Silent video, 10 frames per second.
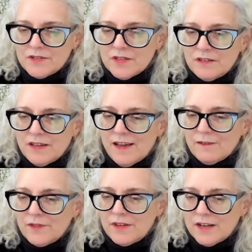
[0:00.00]
that they
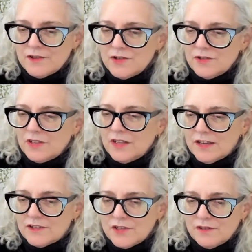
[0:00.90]
have the National
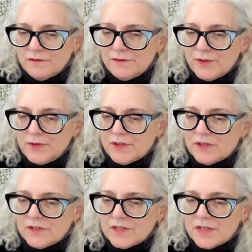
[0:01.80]
Collection of Folk
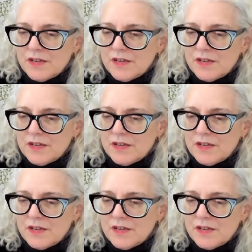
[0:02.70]
Art.